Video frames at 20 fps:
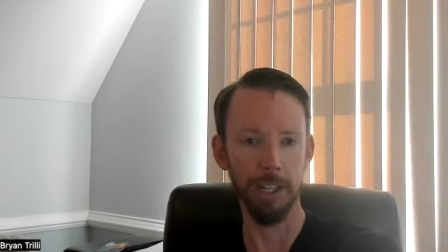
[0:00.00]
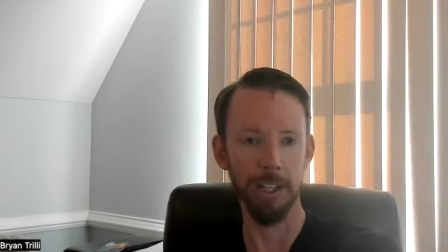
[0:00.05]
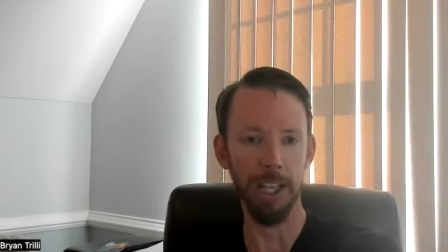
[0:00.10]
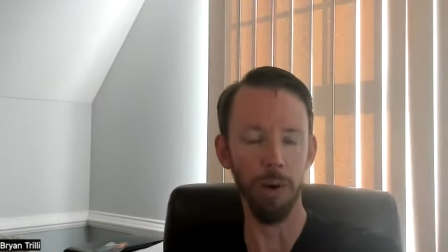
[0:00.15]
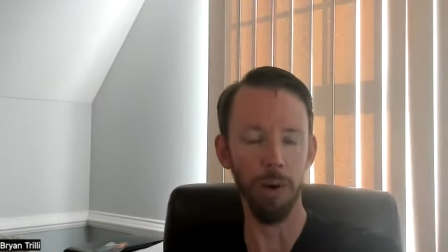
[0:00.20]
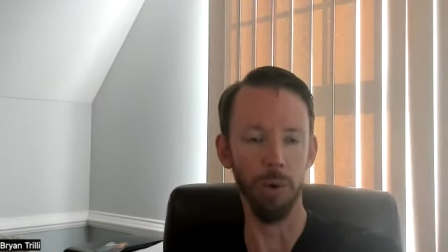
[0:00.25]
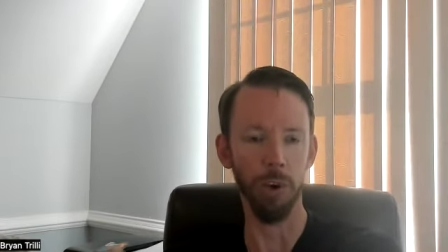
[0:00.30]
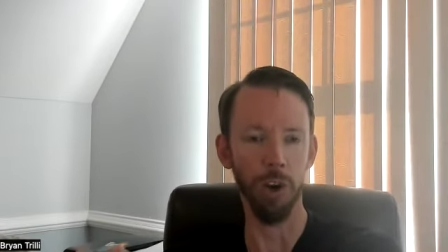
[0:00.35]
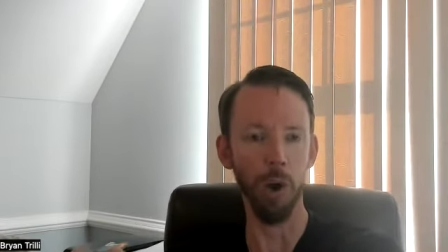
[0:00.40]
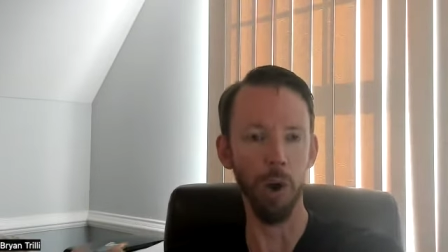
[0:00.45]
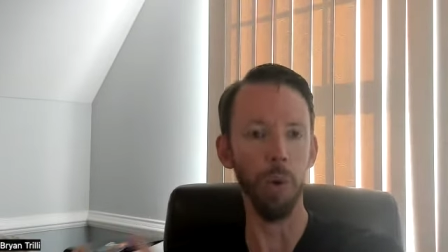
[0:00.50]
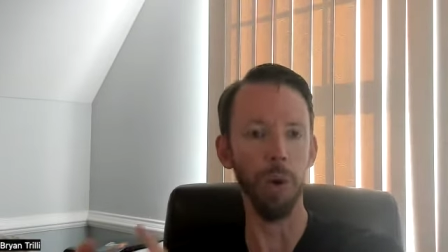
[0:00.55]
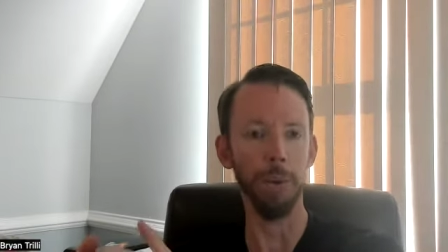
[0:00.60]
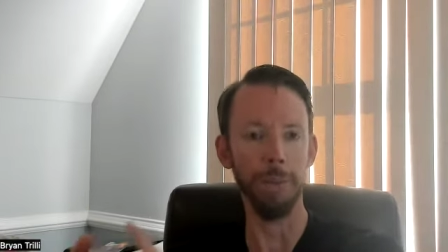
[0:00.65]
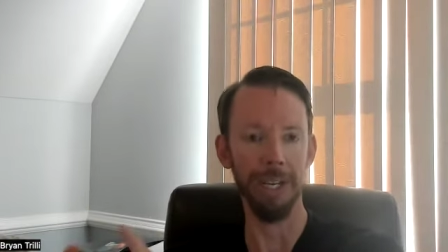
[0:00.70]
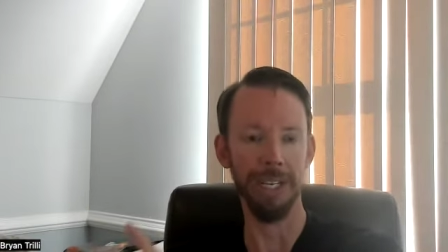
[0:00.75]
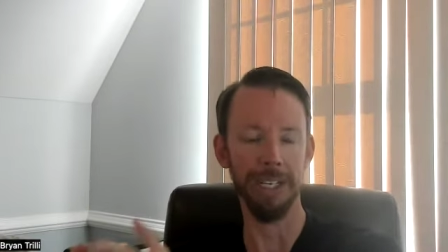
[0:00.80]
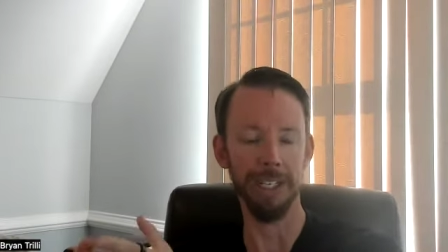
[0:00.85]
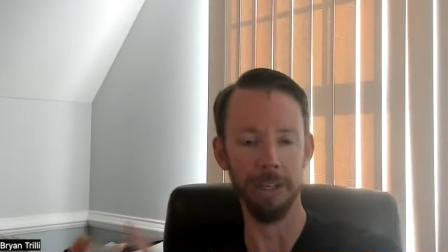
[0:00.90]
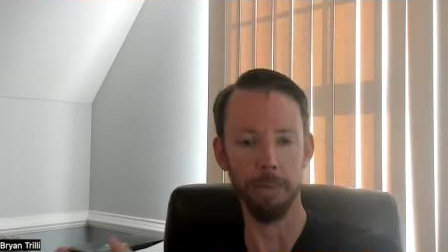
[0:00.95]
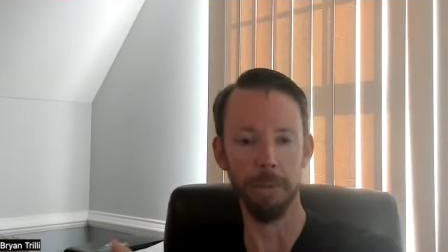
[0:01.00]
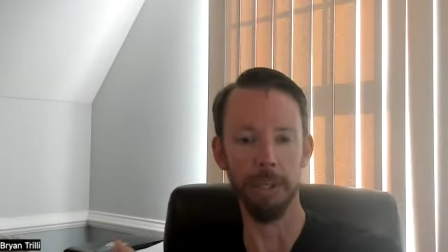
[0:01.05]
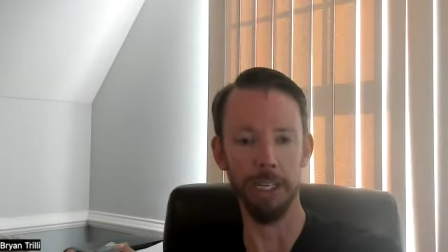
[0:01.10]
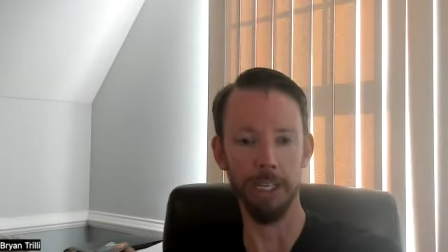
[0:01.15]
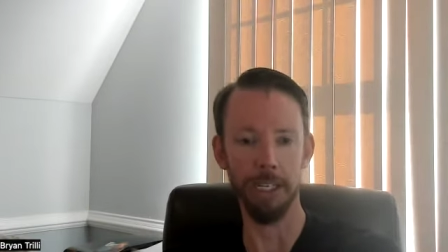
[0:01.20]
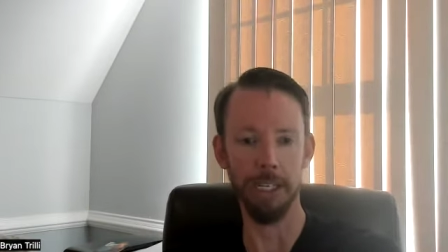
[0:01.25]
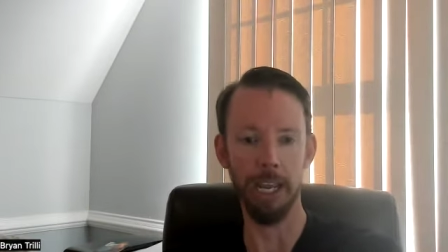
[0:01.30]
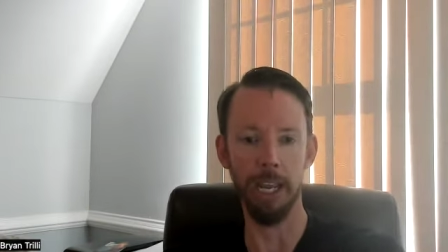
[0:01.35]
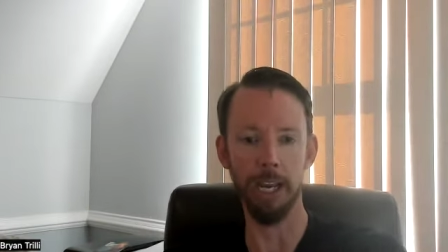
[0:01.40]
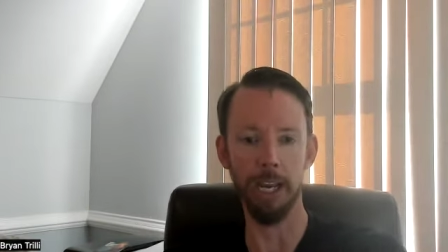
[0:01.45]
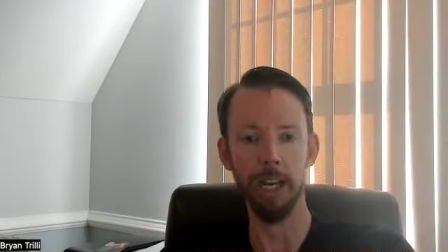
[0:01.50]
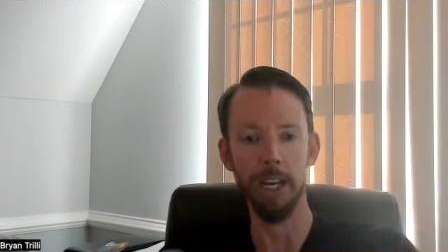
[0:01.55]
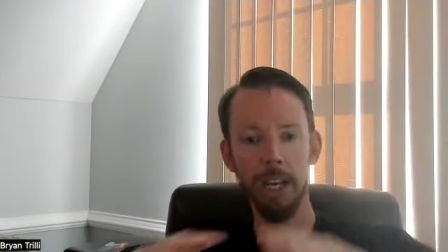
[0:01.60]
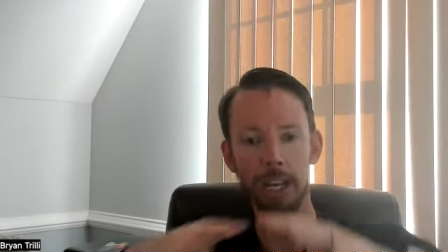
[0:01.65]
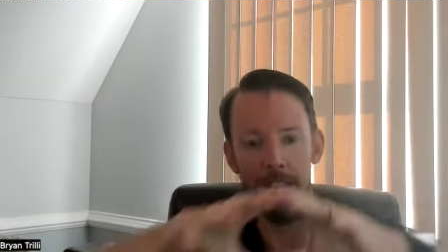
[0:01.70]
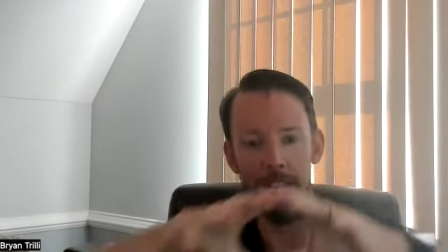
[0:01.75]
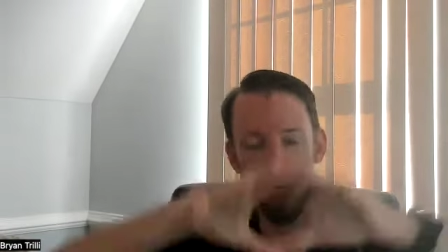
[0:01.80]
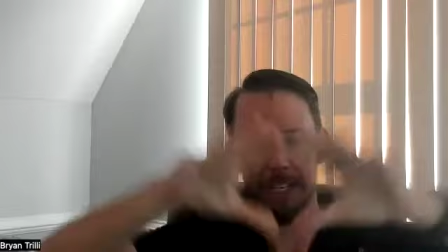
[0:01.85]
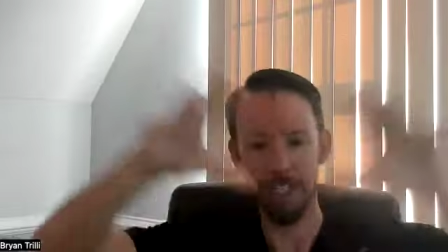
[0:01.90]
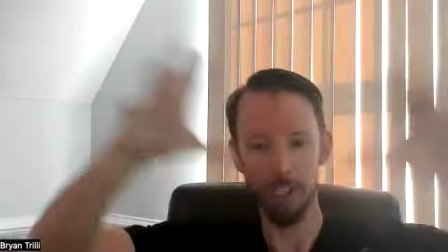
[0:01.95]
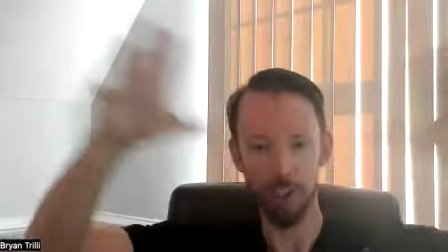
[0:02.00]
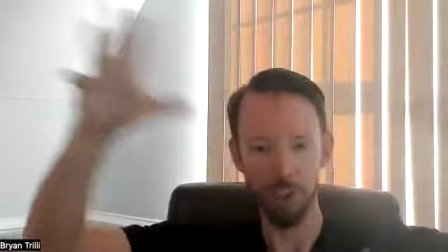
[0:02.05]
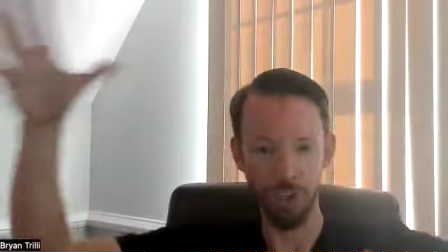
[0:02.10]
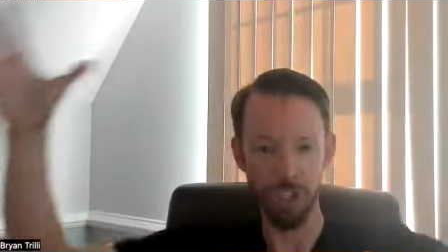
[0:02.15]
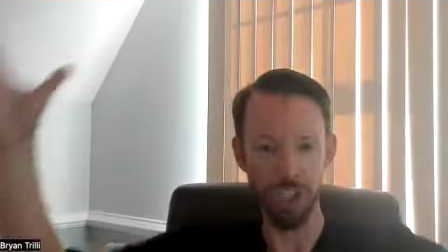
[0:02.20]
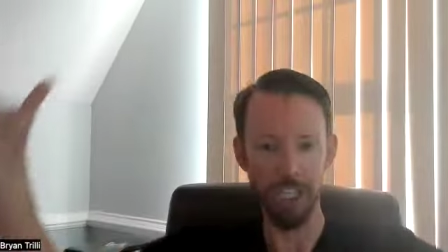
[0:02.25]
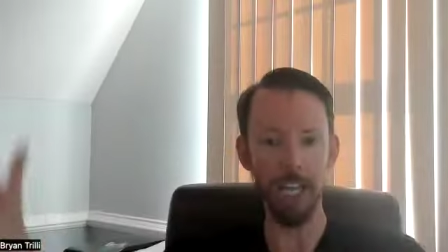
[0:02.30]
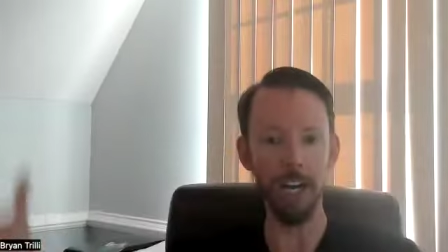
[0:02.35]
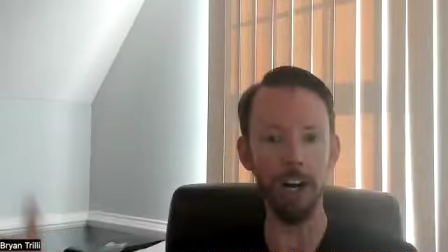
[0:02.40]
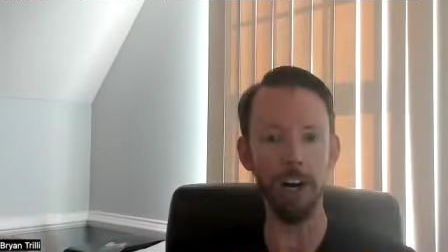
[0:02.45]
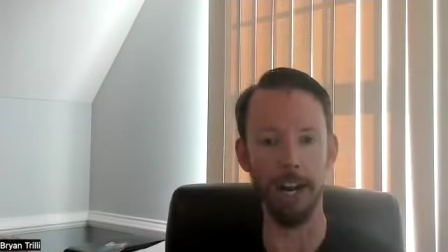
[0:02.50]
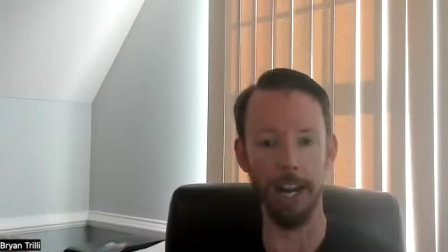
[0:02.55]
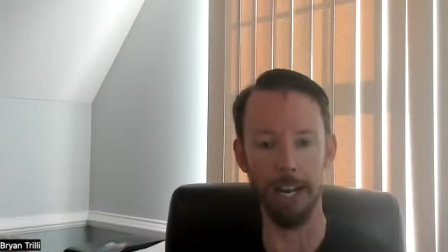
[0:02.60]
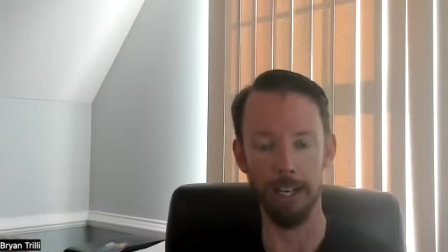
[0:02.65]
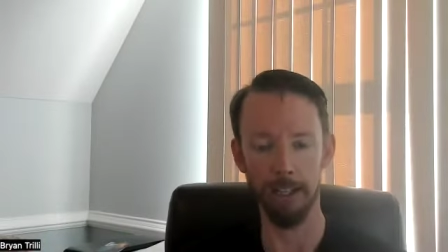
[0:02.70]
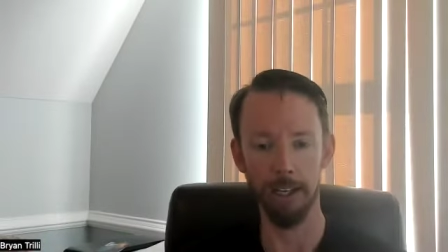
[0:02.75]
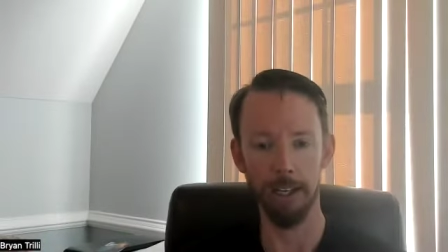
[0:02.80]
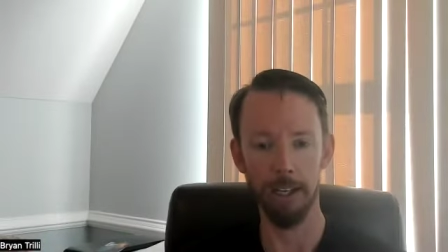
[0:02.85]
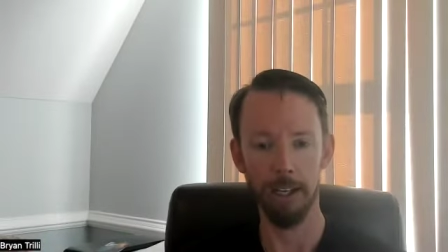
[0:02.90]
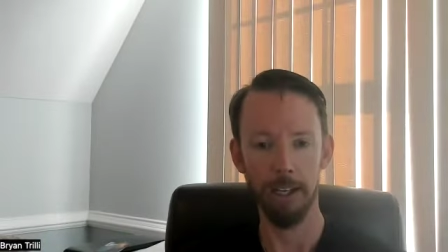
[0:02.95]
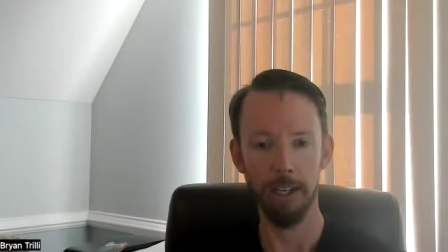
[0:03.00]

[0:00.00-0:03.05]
They don't know what makes something a 10 because it's the internet.